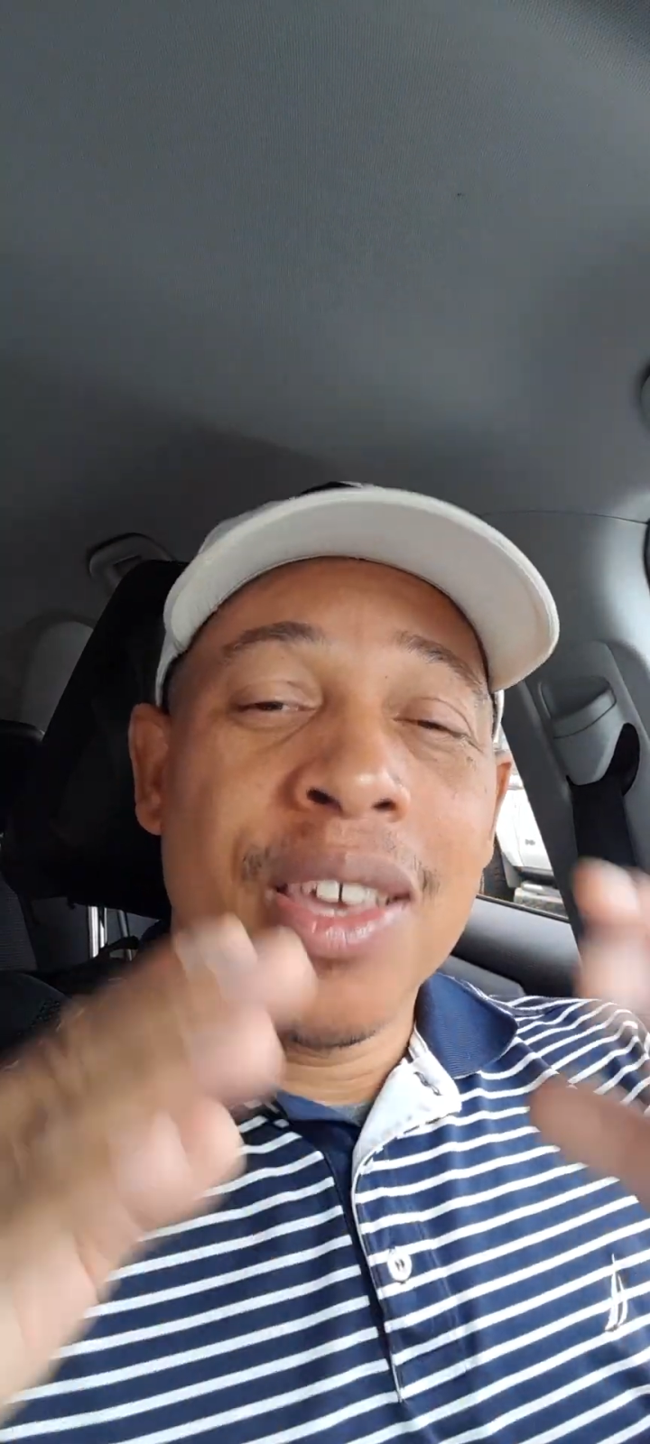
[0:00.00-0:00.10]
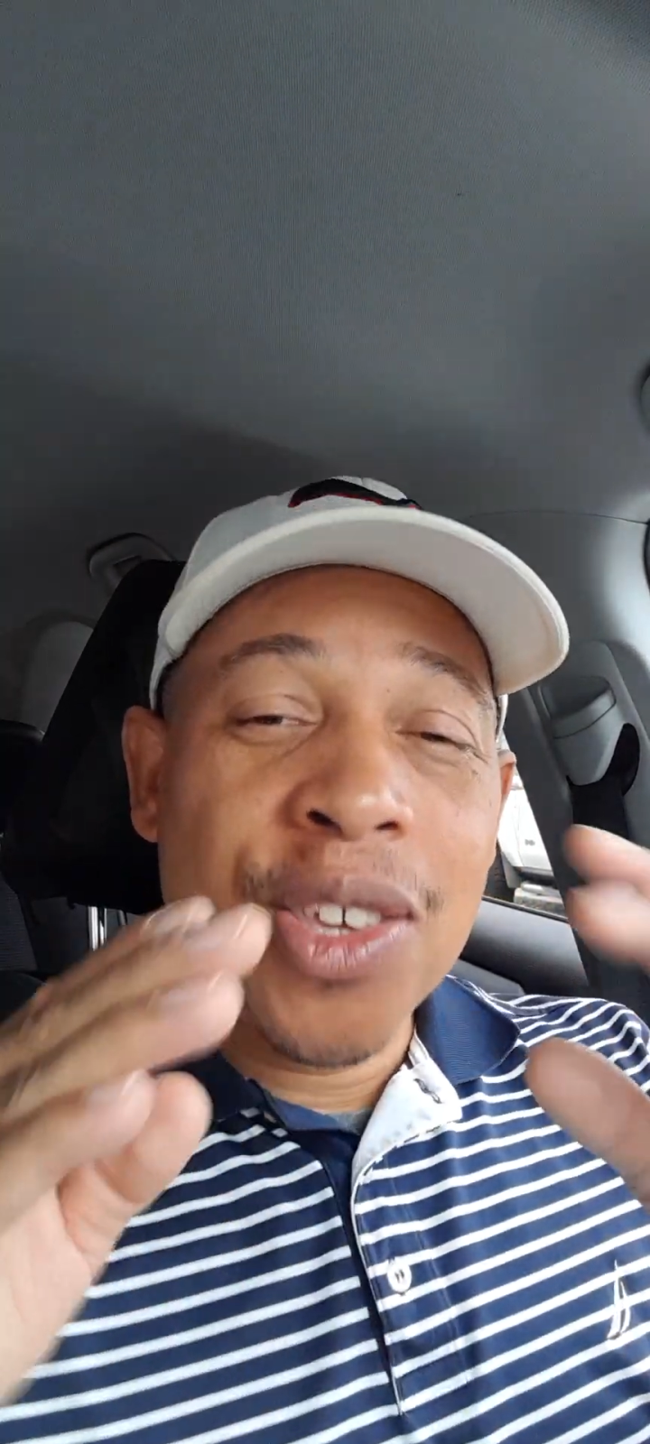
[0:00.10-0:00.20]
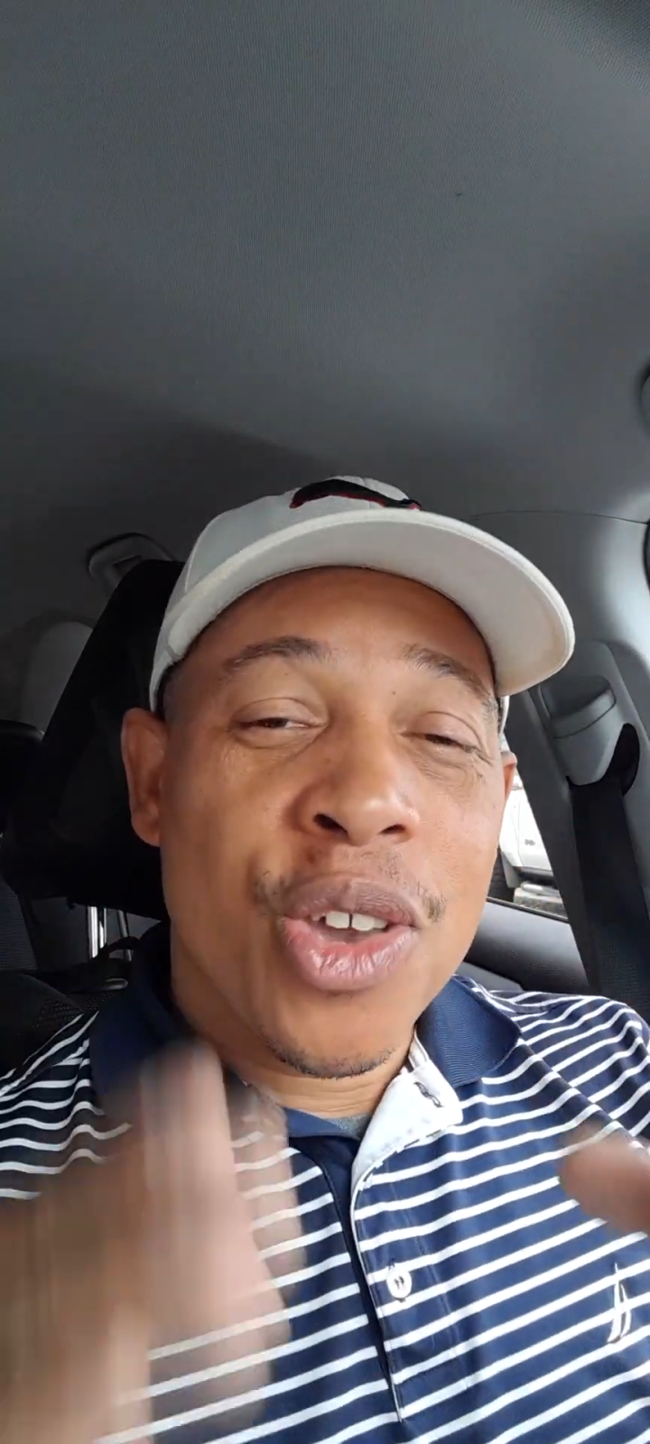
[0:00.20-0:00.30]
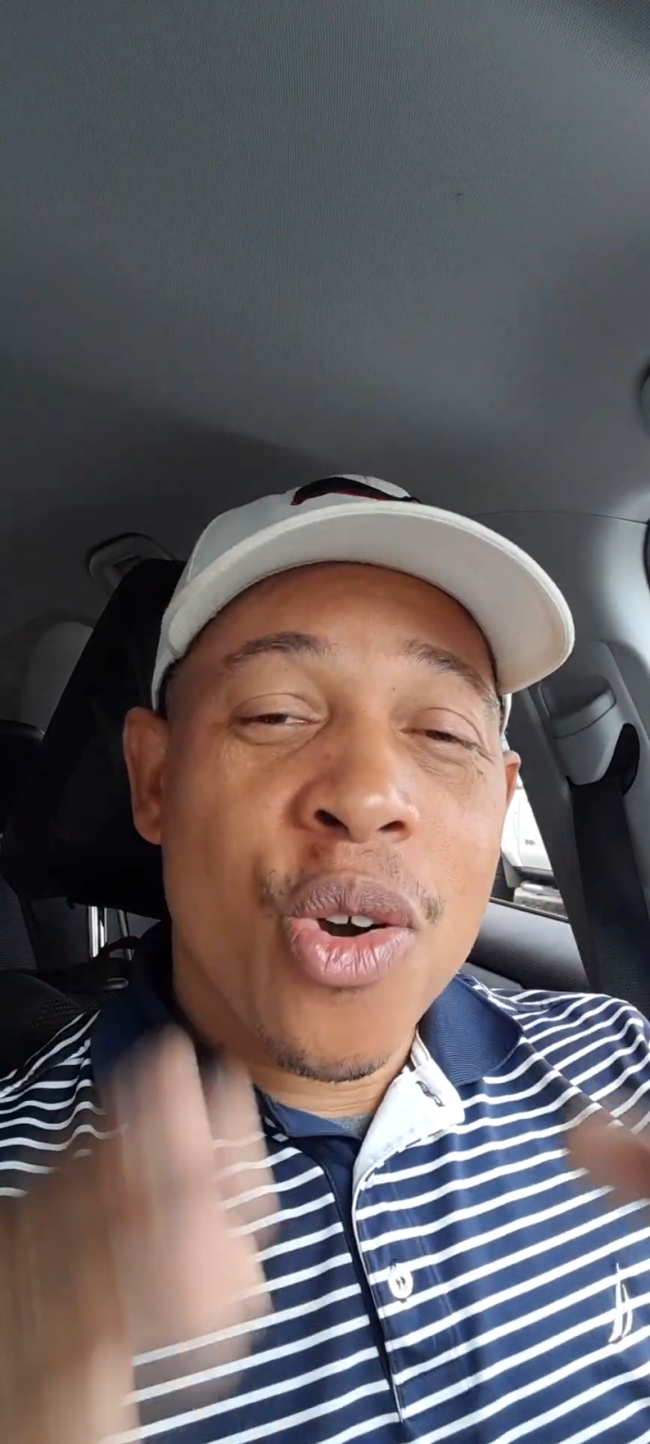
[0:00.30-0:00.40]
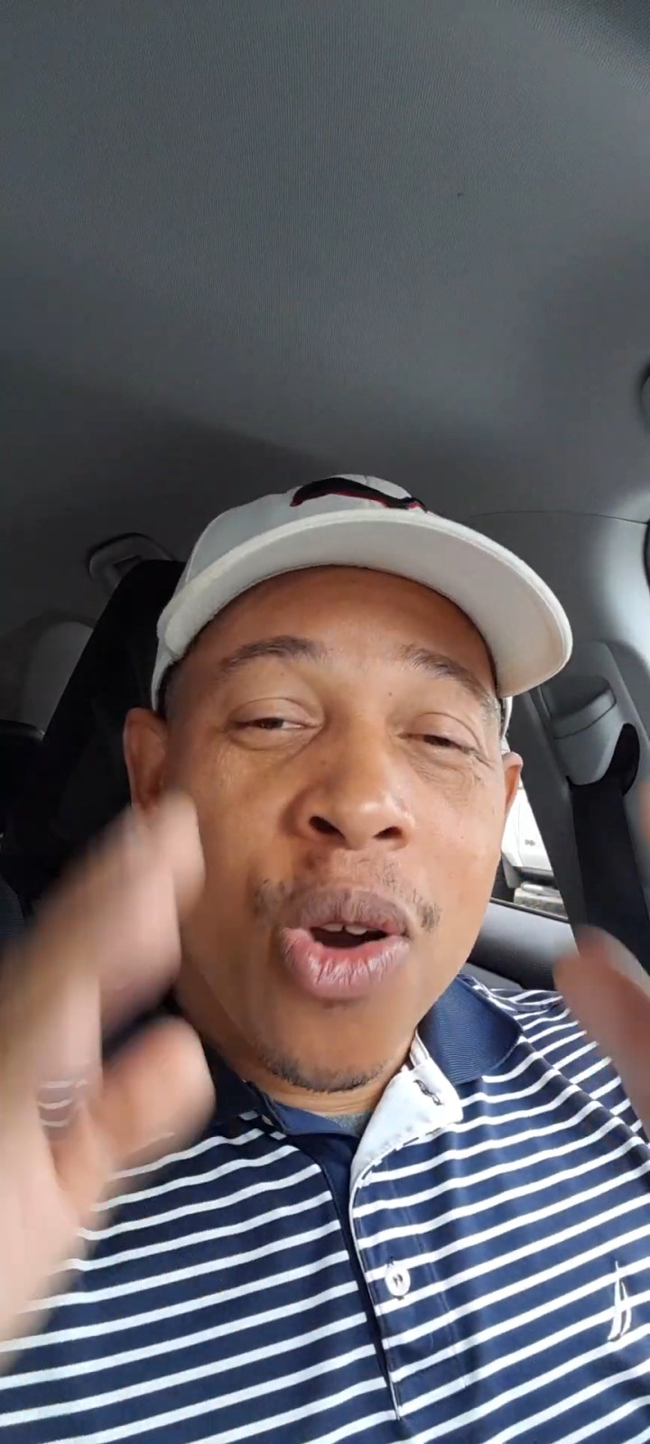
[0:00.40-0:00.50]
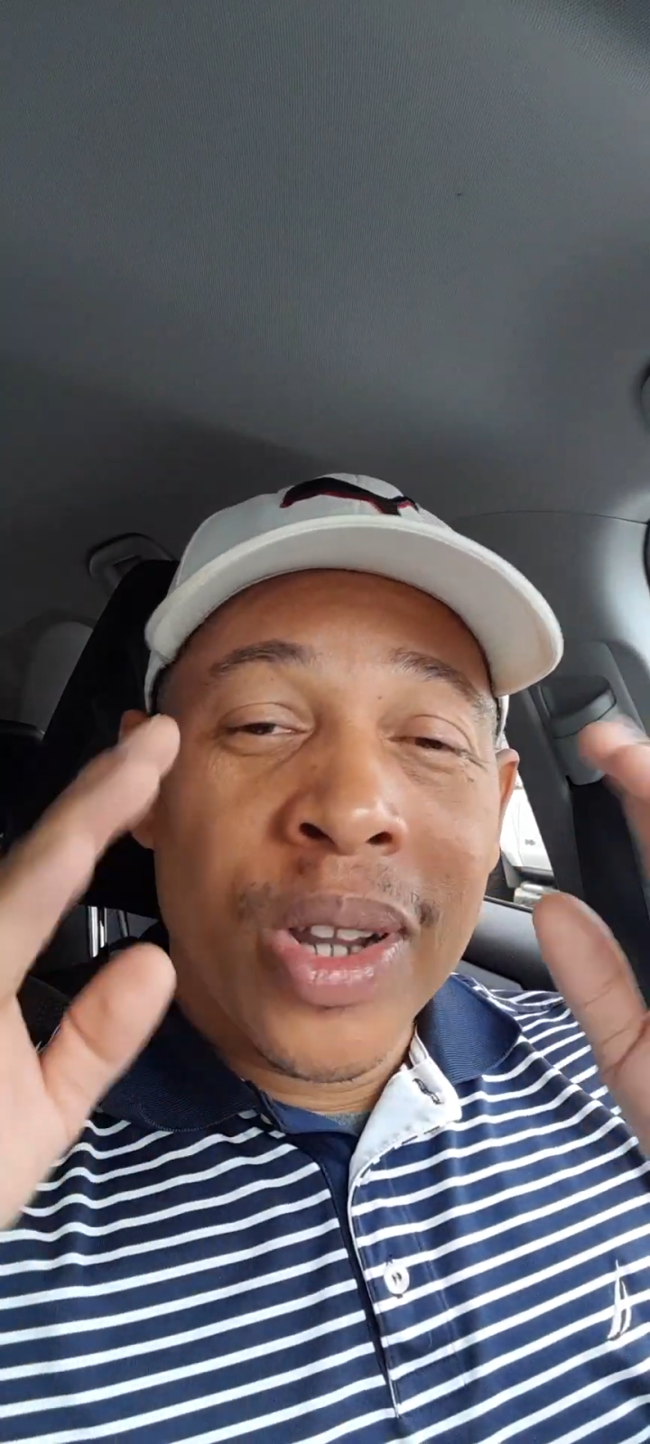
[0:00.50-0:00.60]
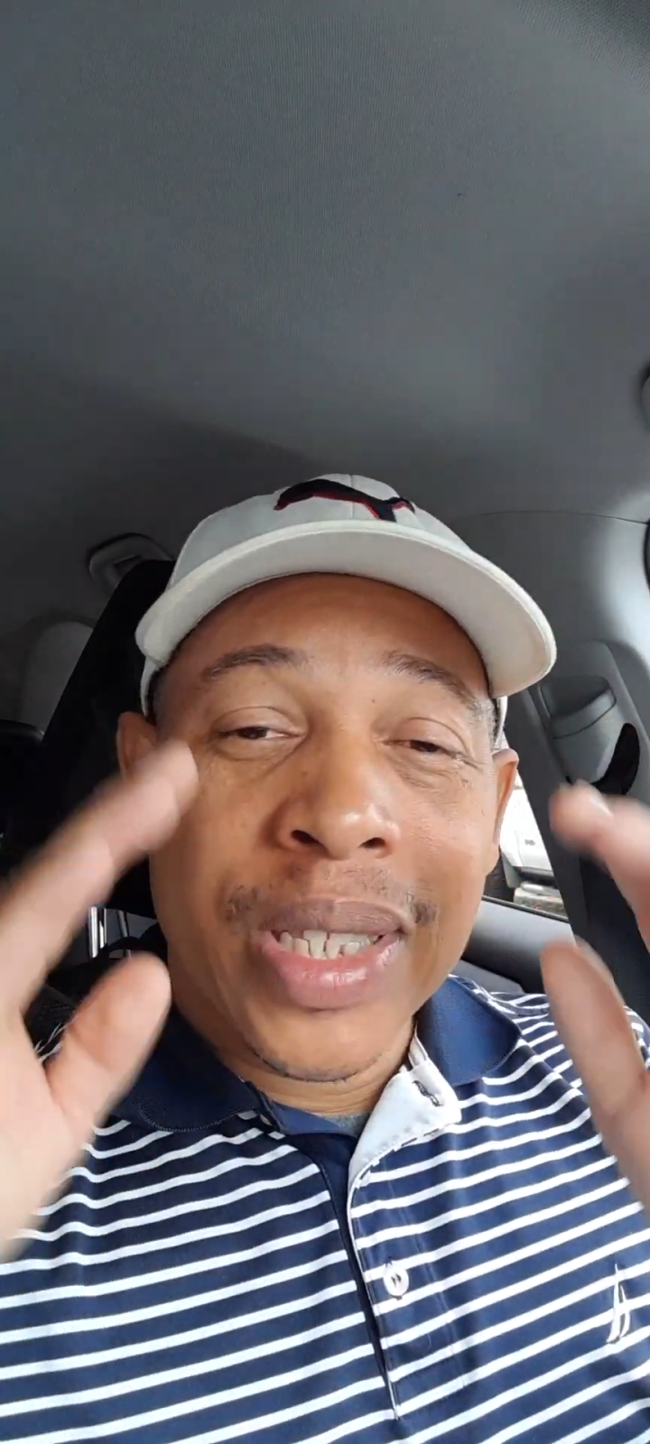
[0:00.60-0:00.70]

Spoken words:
your